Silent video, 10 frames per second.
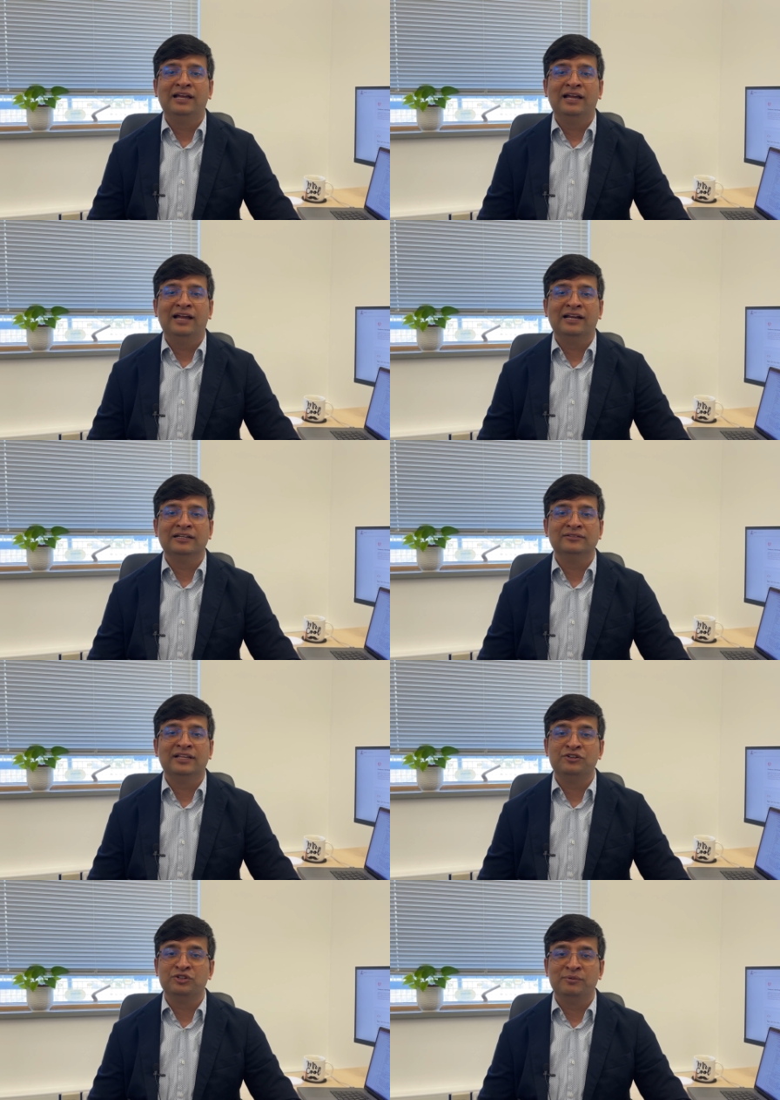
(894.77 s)
and
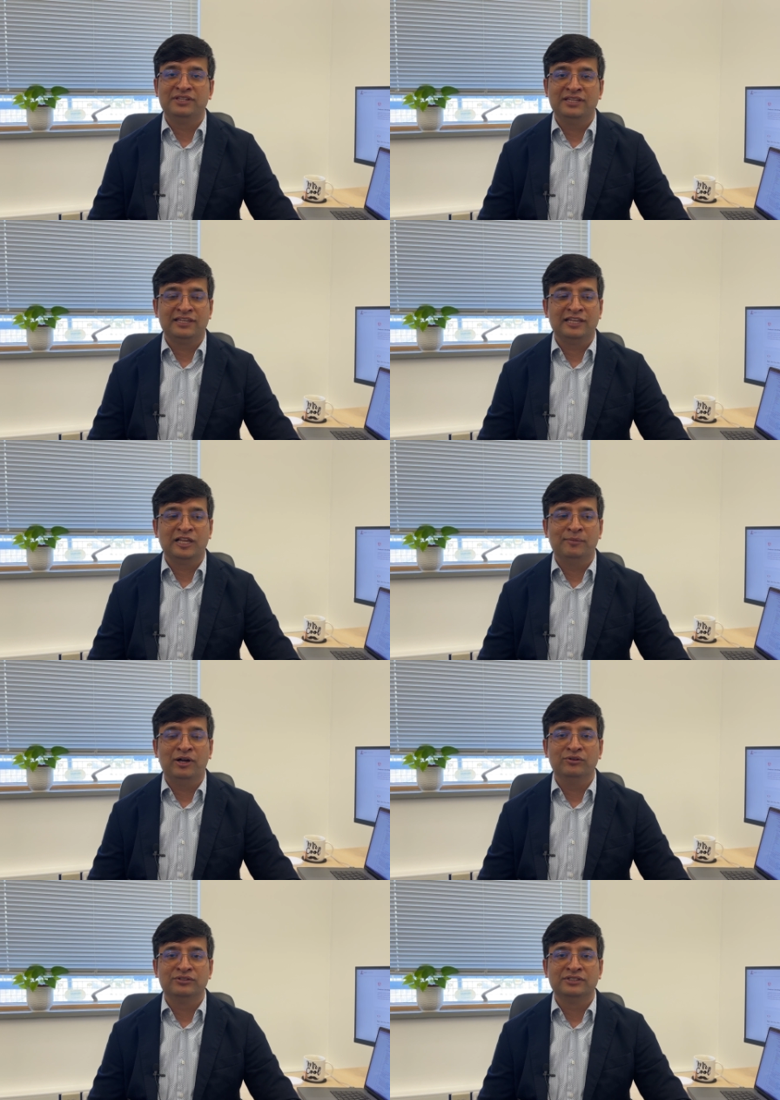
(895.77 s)
then you'll be thinking
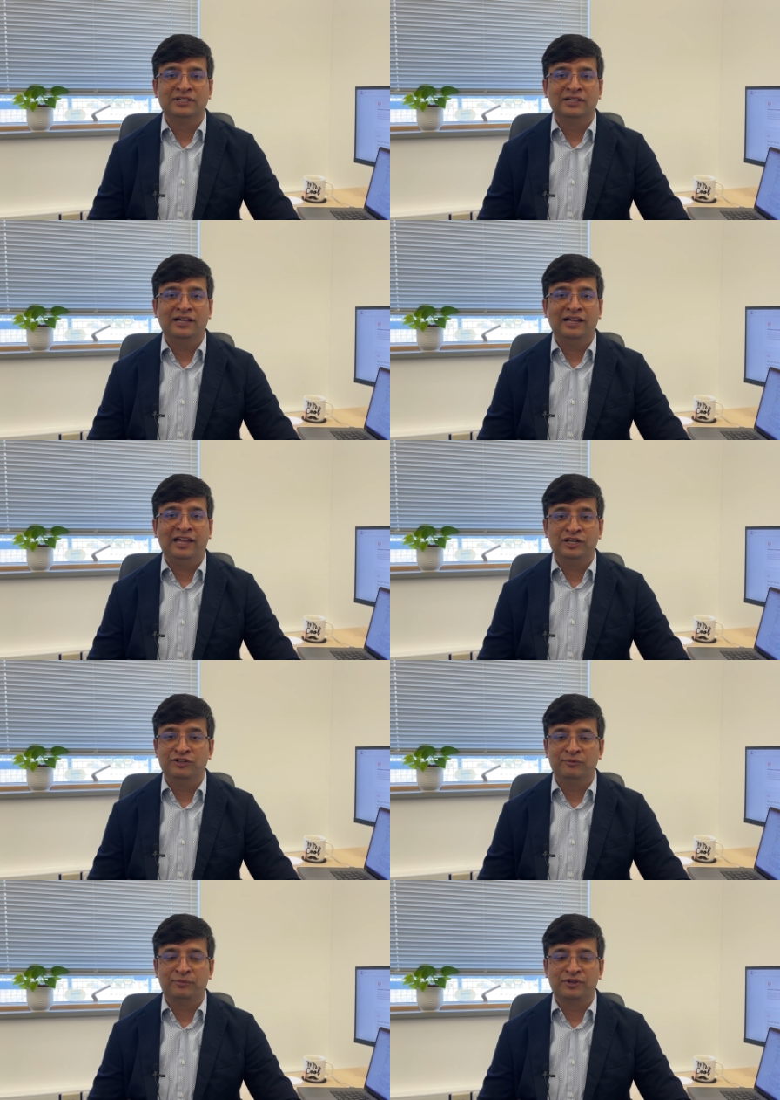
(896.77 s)
about a
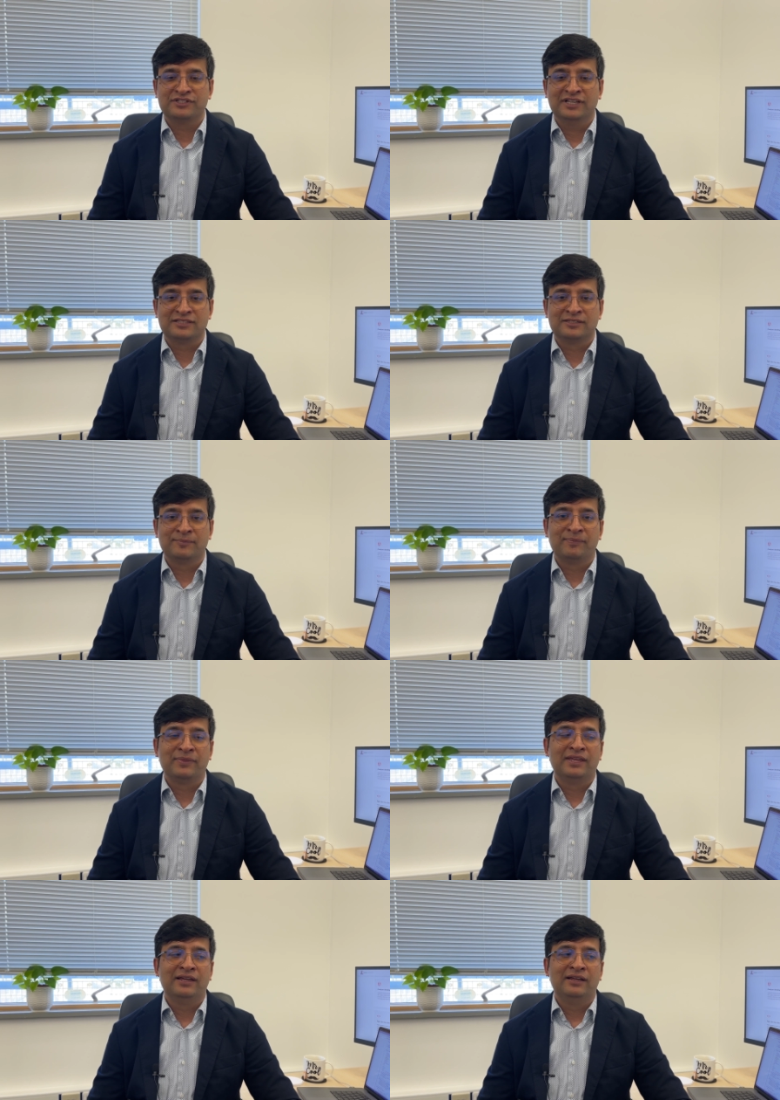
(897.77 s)
handover process.
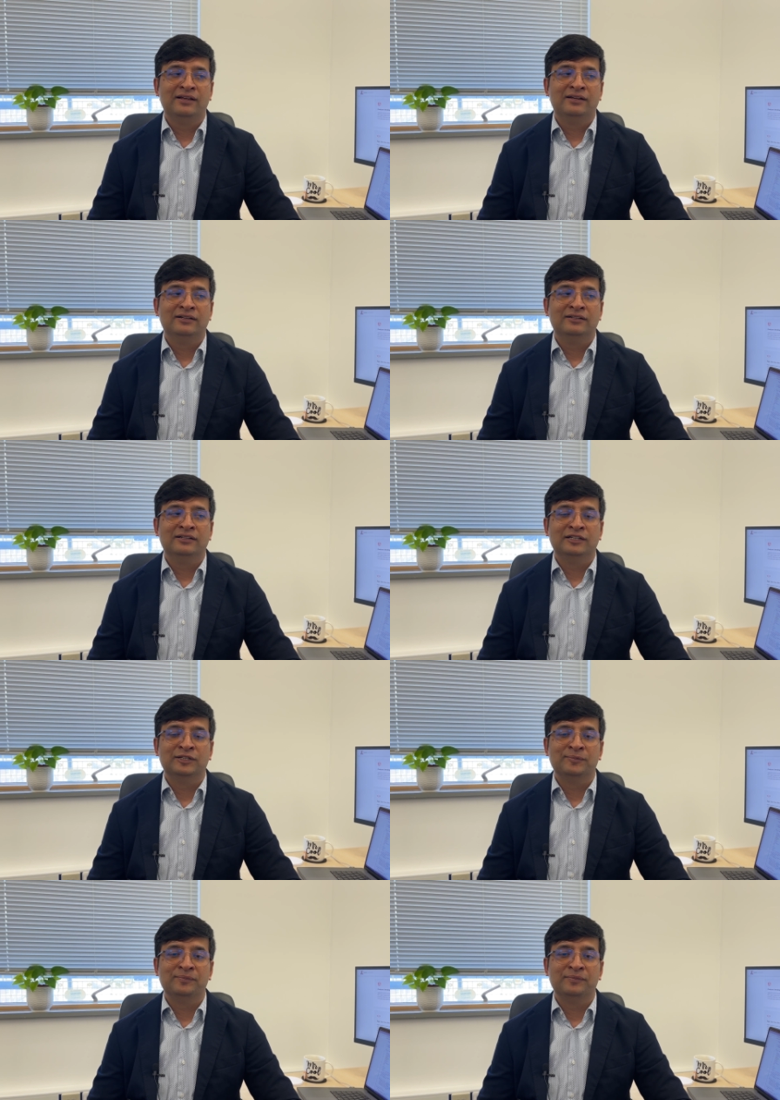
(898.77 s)

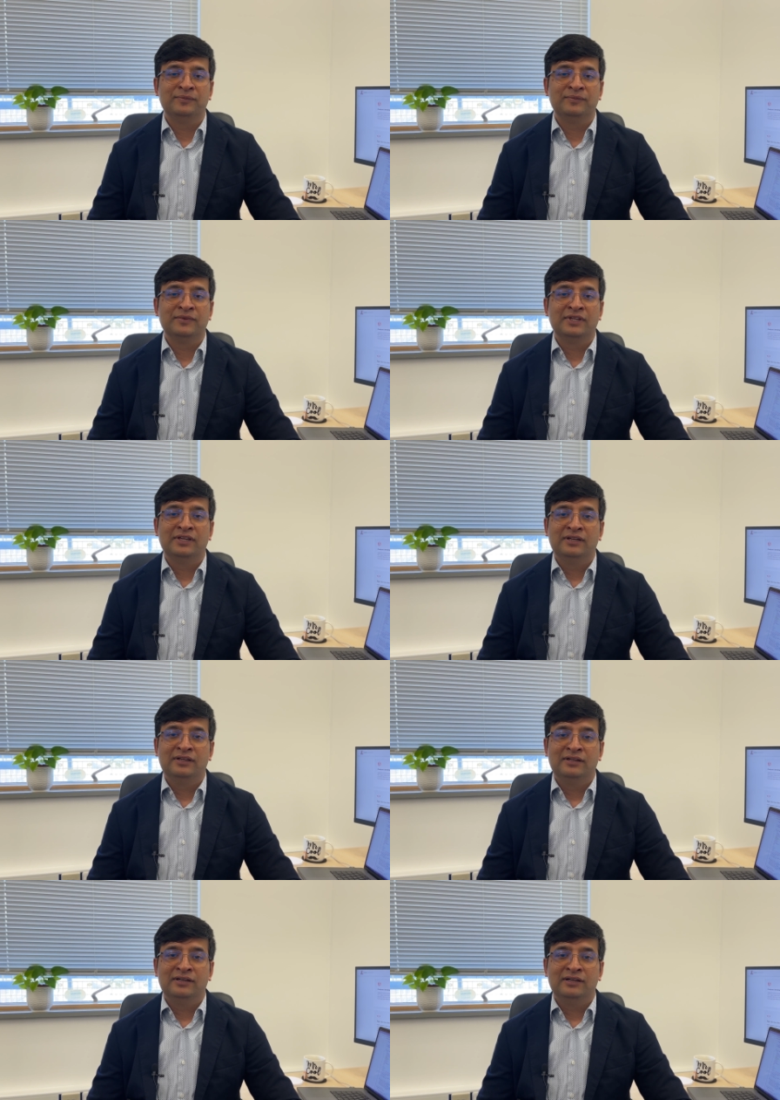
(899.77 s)

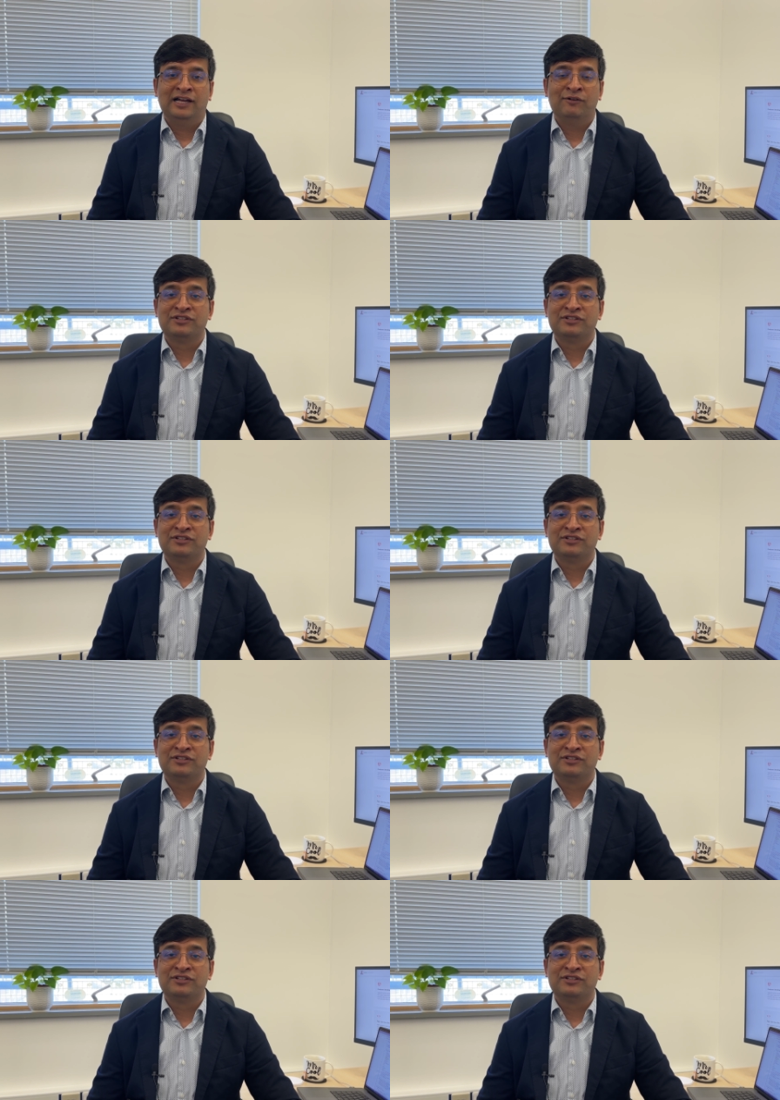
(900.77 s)
I would